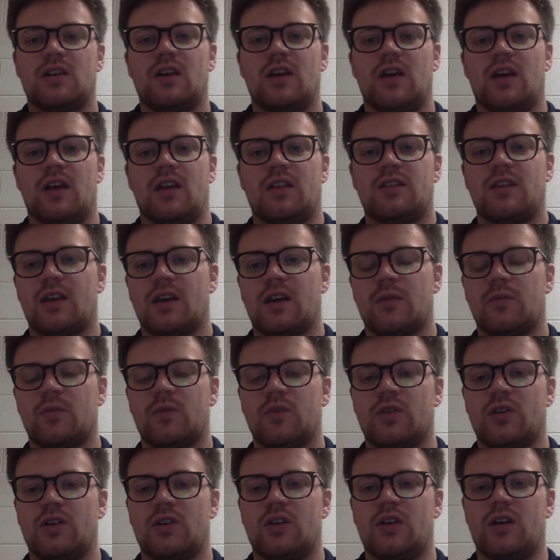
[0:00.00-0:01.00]
I think I'm
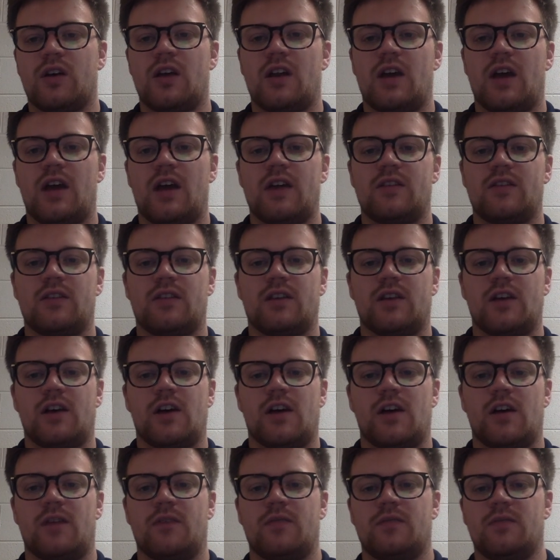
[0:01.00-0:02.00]
really good at
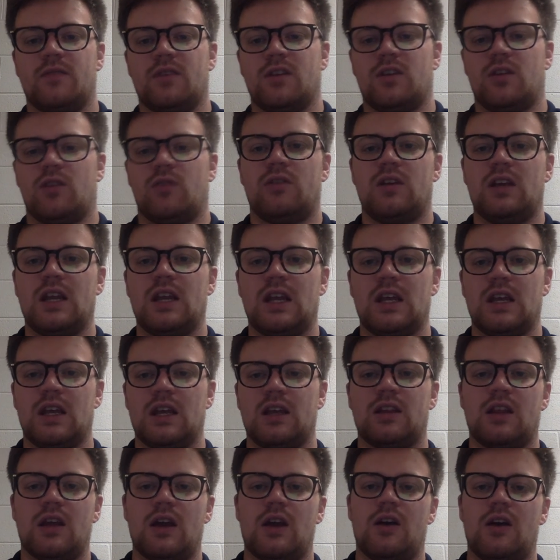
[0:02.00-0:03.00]
getting
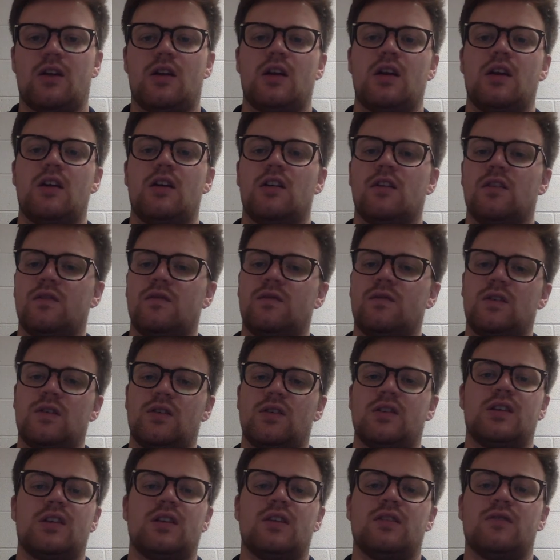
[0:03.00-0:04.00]
in there,
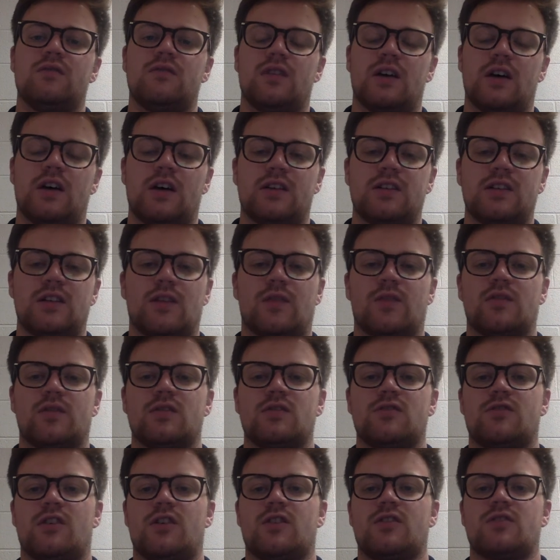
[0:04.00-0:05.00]
feeling to the different
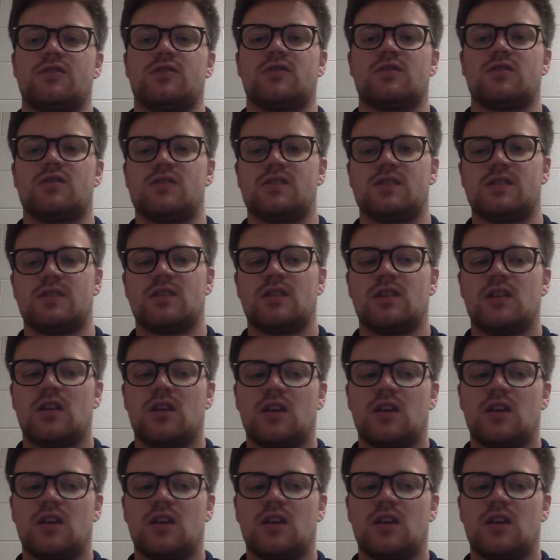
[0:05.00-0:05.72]
structures,